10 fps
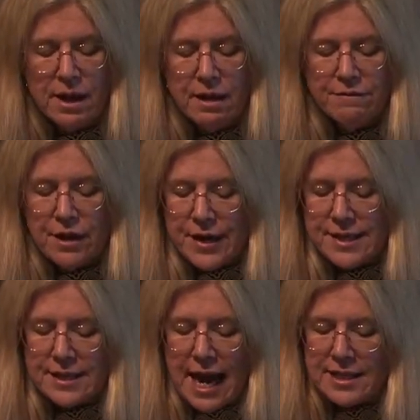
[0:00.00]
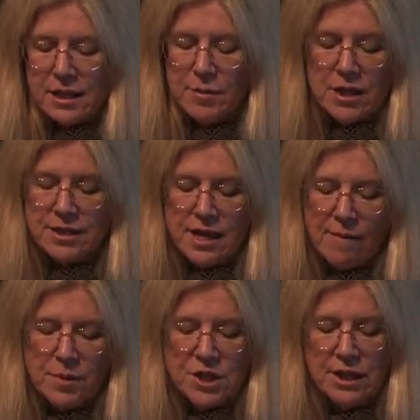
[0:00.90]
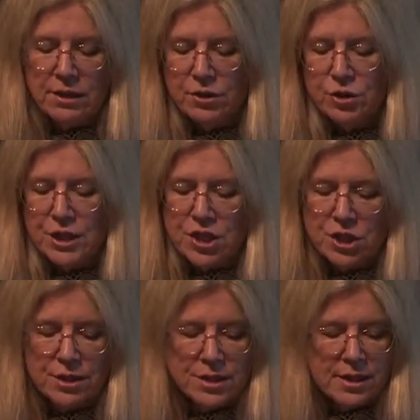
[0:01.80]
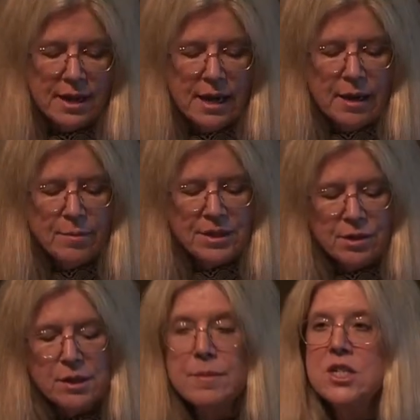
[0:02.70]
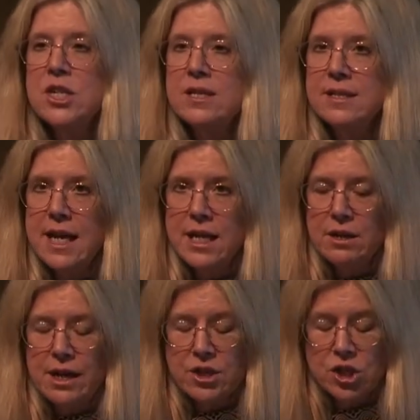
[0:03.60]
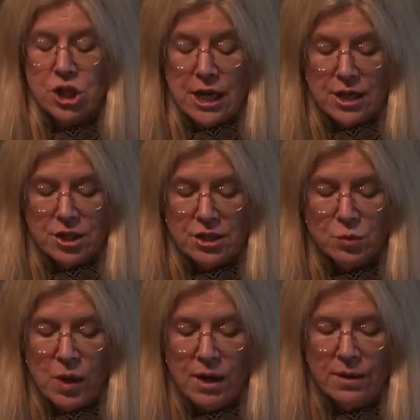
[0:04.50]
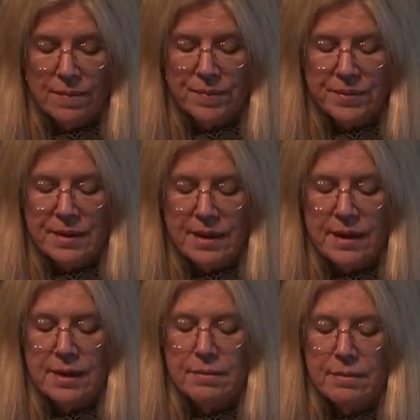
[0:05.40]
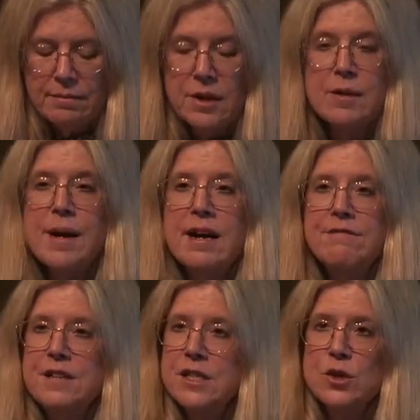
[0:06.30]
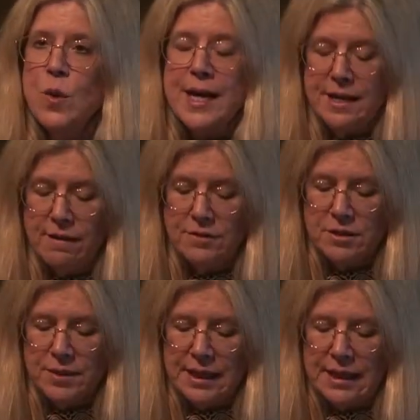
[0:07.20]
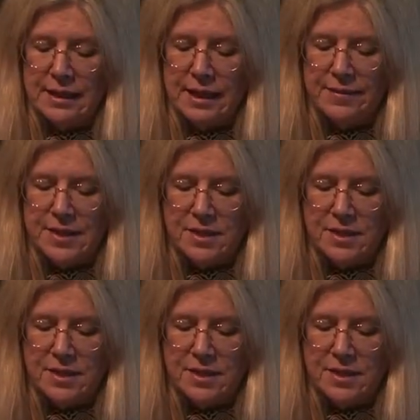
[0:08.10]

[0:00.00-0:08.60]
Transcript: Various caste communities have particular traditions, but there is much exchange as well. Mirabai fits quite comfortably in this